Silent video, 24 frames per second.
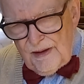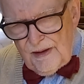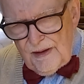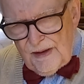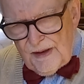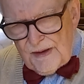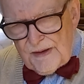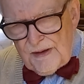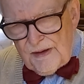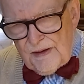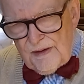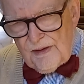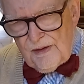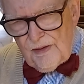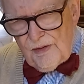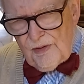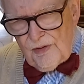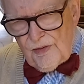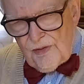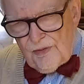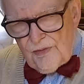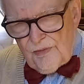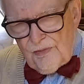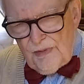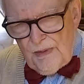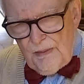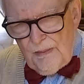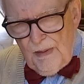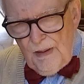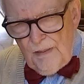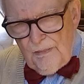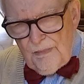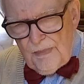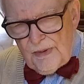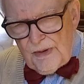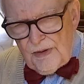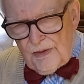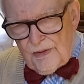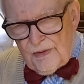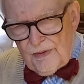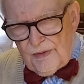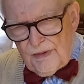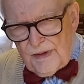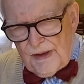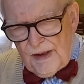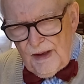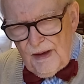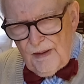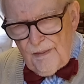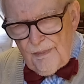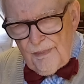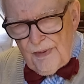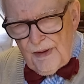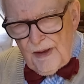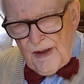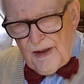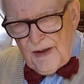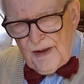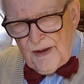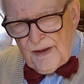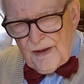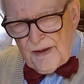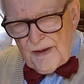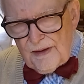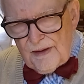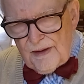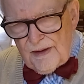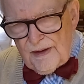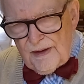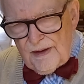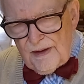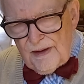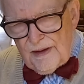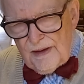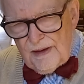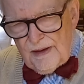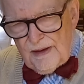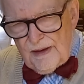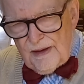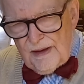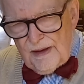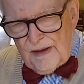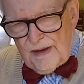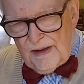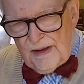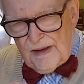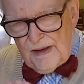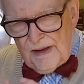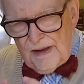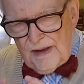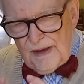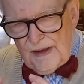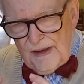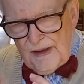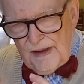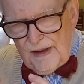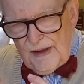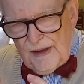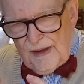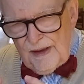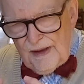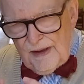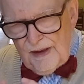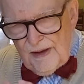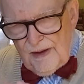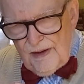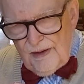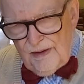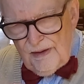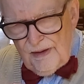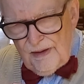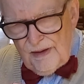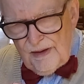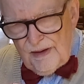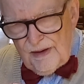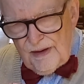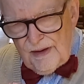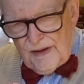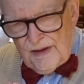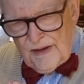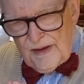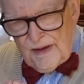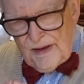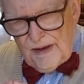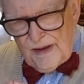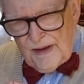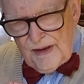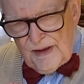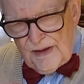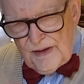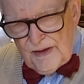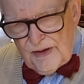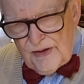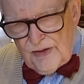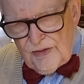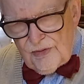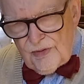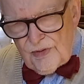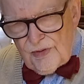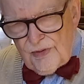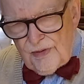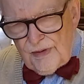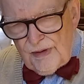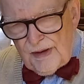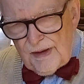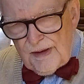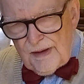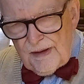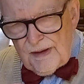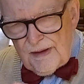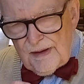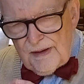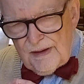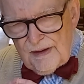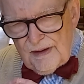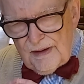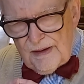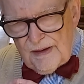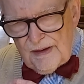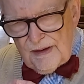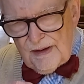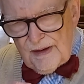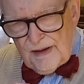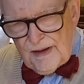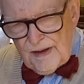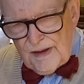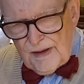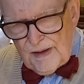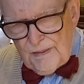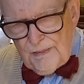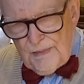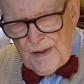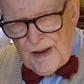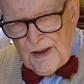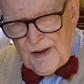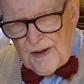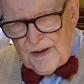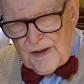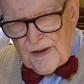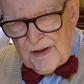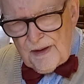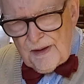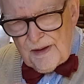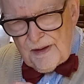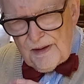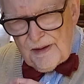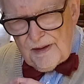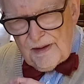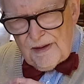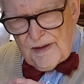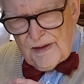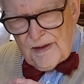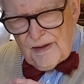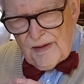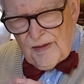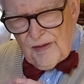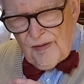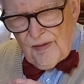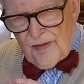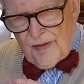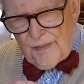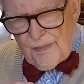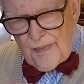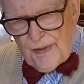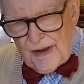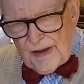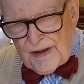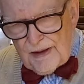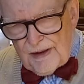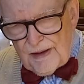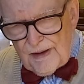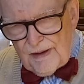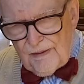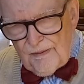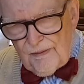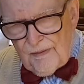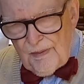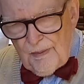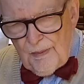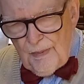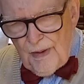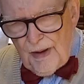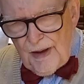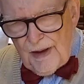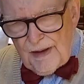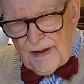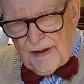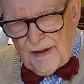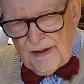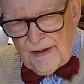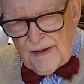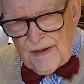Let us, Lord, remember you in our prayers, in the Eucharist and the Mass, or the breaking of the bread.